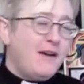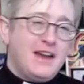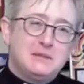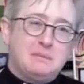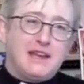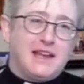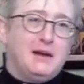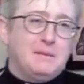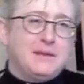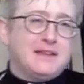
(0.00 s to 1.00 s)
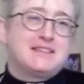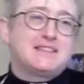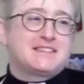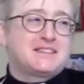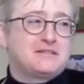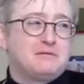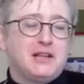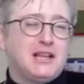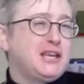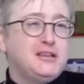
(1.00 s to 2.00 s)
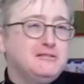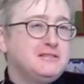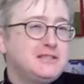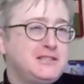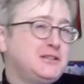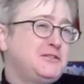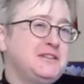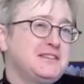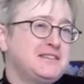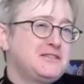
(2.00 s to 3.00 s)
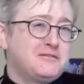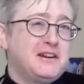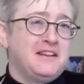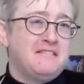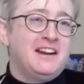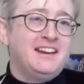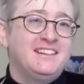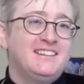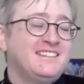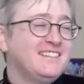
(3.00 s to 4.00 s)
has become this really cute children's story, right?